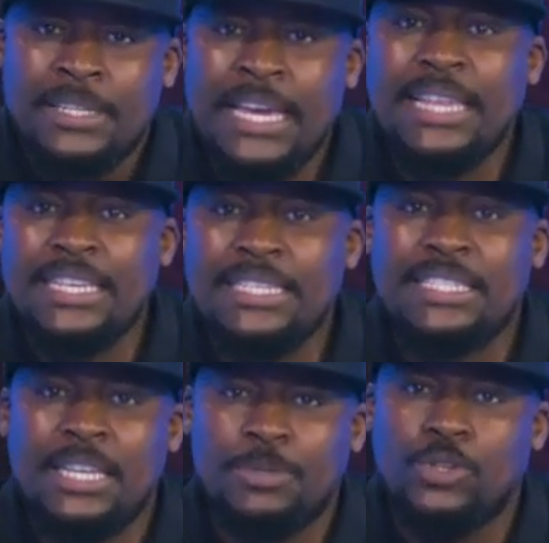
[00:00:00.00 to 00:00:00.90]
Take these
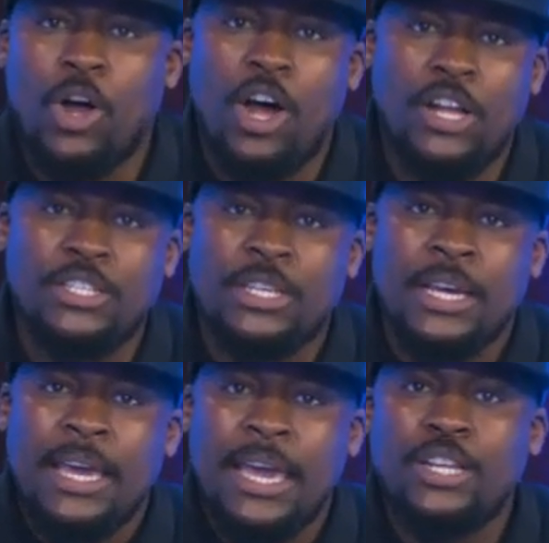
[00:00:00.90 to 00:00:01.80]
tips to heart
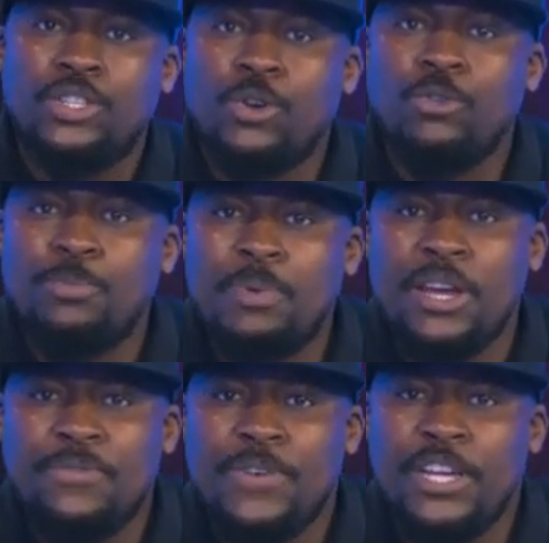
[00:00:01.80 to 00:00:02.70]
and don't be
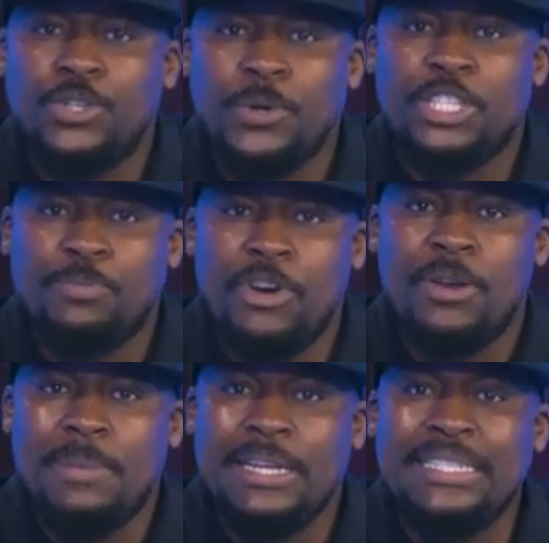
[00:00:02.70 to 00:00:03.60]
afraid to
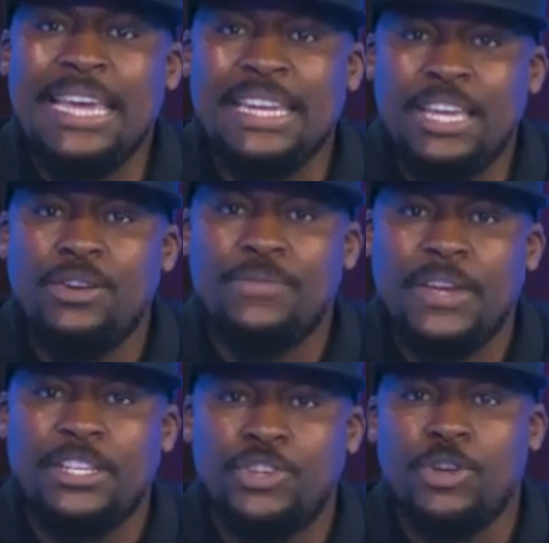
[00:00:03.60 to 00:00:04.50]
experiment and
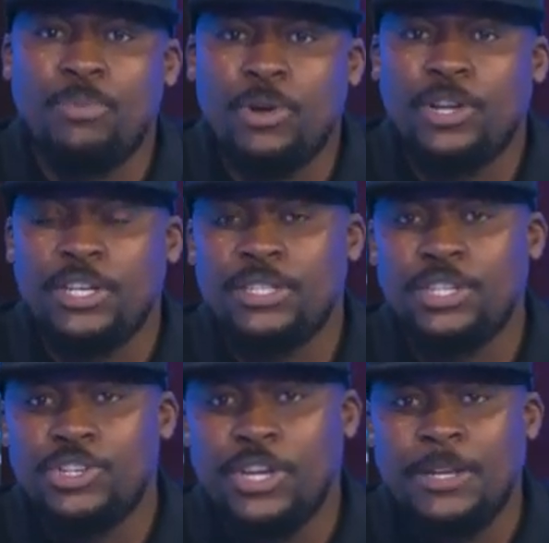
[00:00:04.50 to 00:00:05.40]
innovate in your
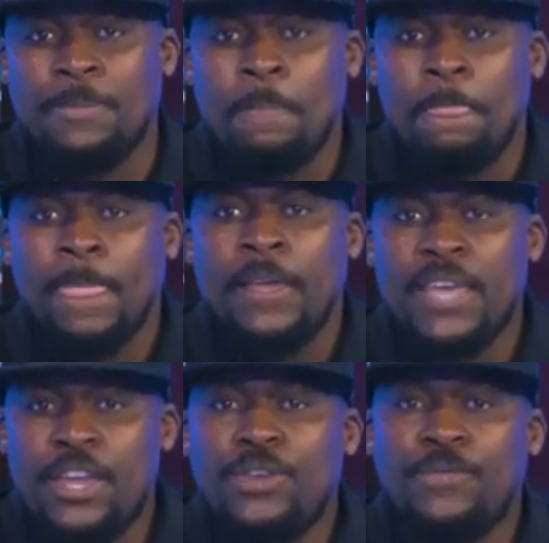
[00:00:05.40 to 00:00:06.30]
podcasting journey.
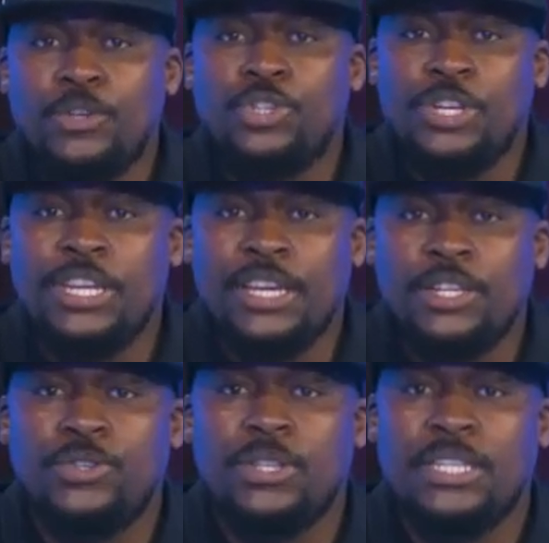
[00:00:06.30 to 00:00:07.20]
Thank you for tuning
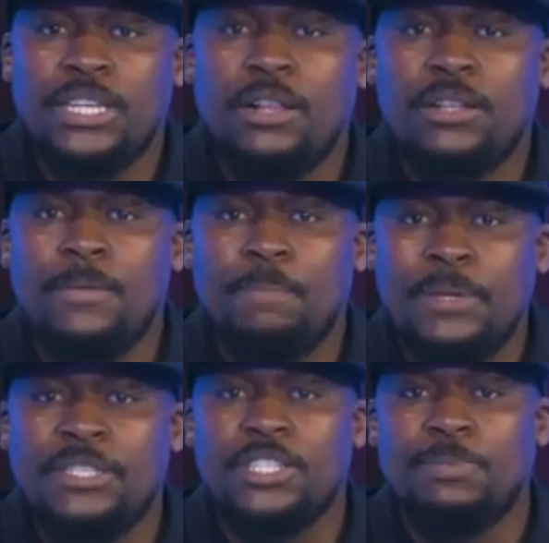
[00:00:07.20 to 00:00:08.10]
in to the Telkom
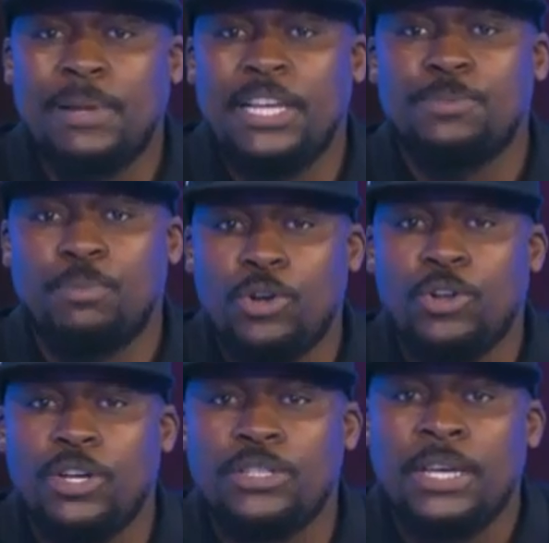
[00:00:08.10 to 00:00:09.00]
Business Blaze
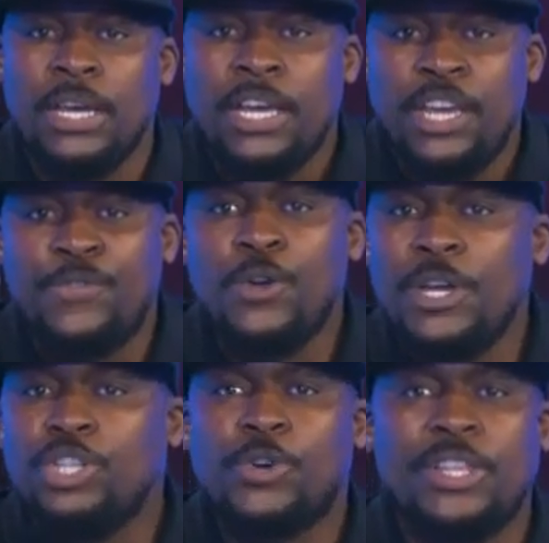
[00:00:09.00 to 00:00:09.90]
Podcast. If you
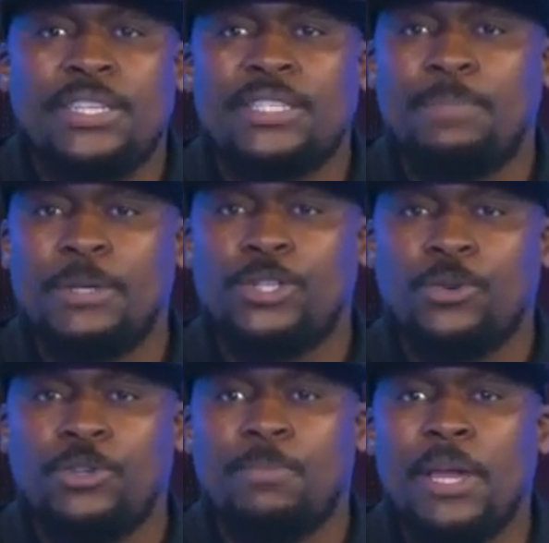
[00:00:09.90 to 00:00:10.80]
enjoyed this
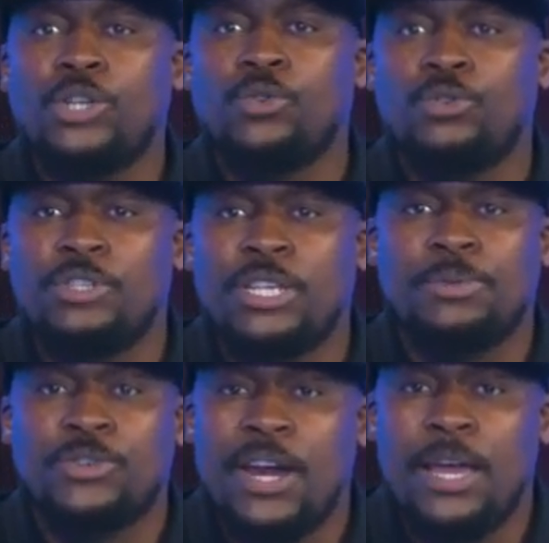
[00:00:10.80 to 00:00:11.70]
episode, make sure to
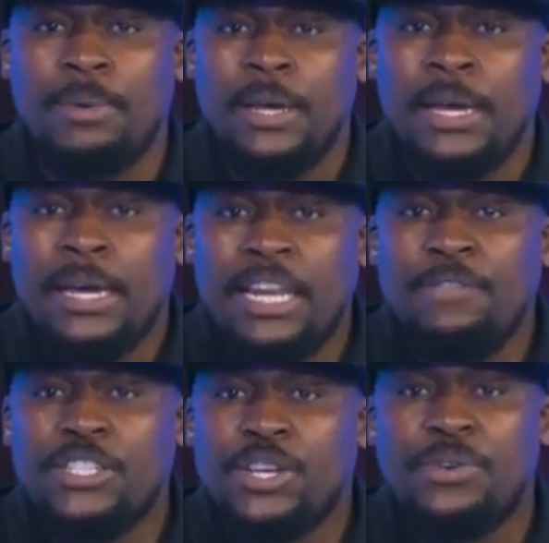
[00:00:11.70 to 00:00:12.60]
subscribe,
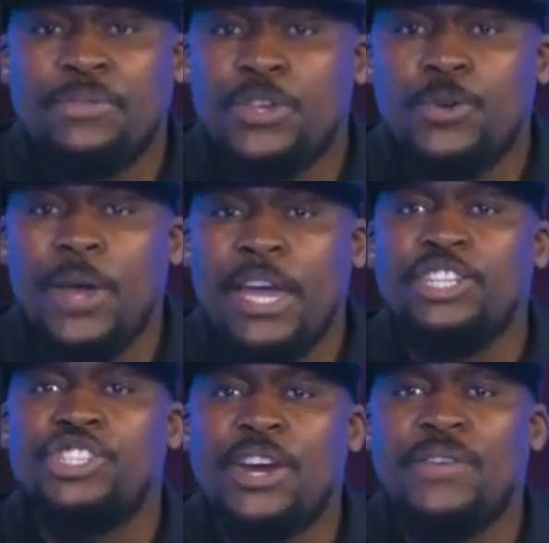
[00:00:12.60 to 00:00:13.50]
leave us a review,
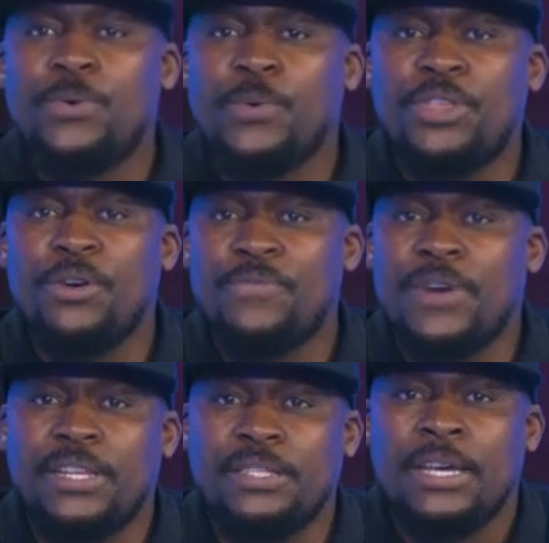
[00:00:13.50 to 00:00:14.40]
and share it with your
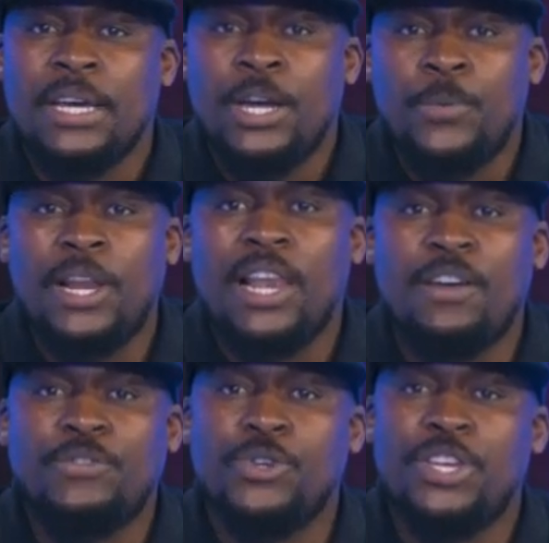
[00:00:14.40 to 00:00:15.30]
friends. We'd
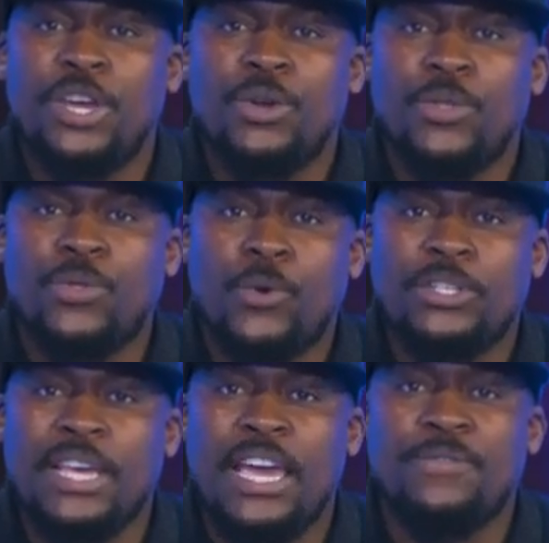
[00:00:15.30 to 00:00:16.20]
love to hear your
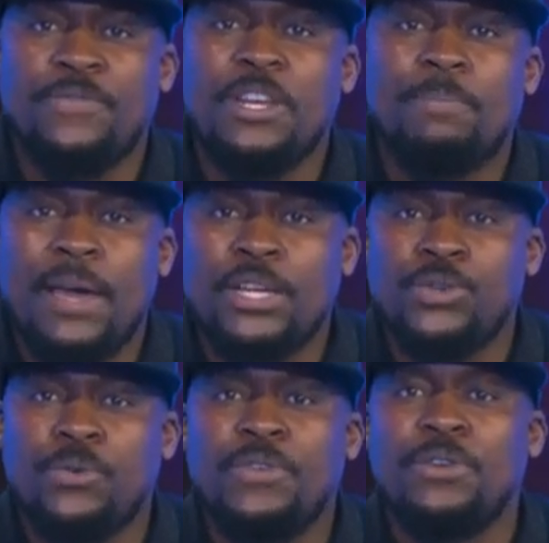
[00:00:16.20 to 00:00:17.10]
thoughts and feedback,
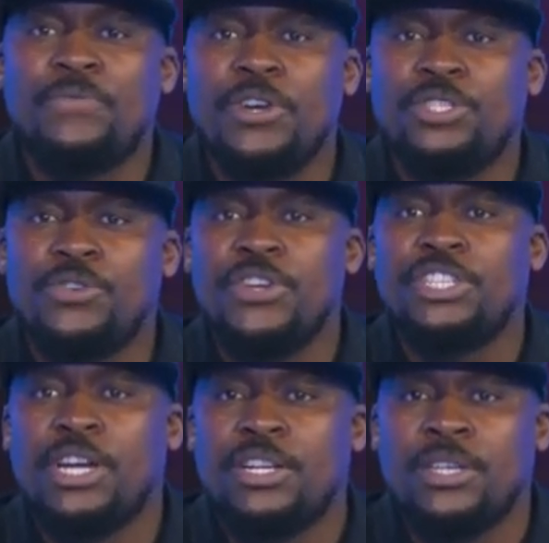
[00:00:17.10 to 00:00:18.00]
so feel free to
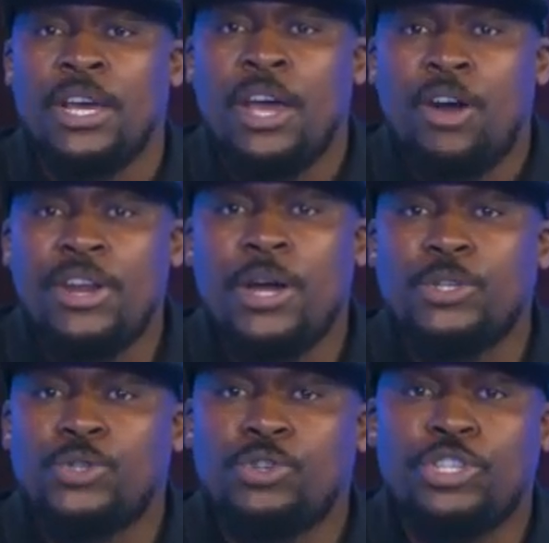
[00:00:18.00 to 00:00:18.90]
reach out on
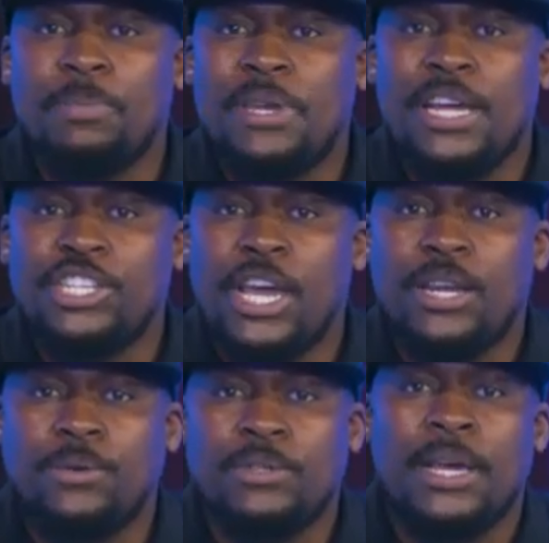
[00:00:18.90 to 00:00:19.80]
our social media
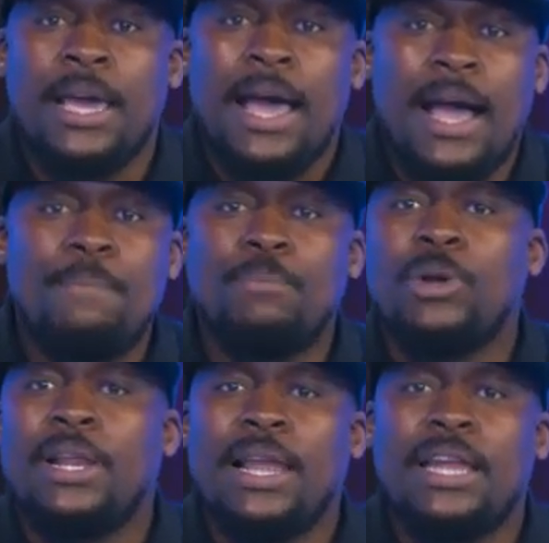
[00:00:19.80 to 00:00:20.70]
channels. I'm
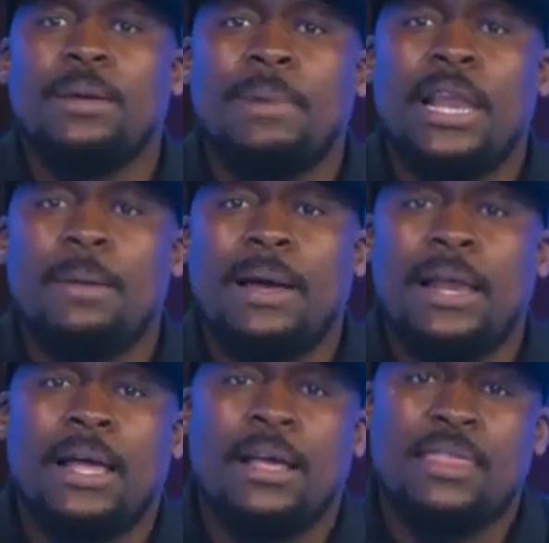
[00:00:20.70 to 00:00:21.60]
Bulelani
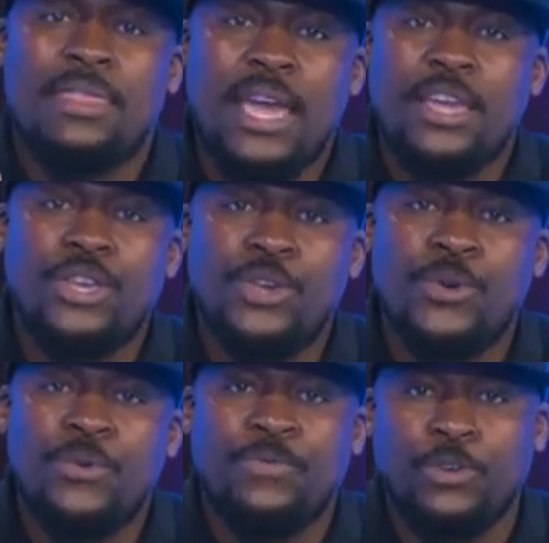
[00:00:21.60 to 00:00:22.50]
Balabala. Thank
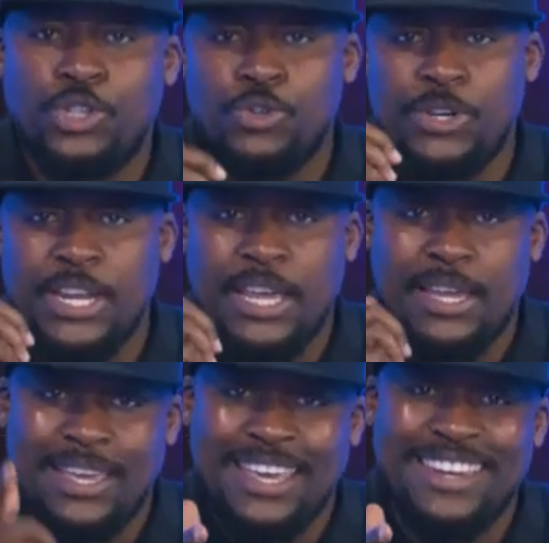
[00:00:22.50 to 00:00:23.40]
you for tuning
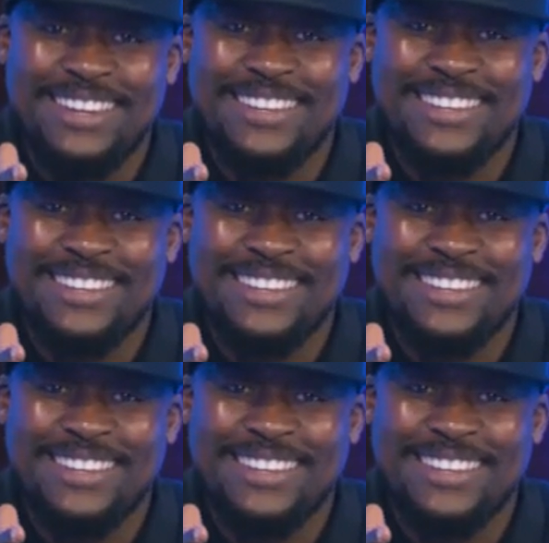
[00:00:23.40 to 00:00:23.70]
in.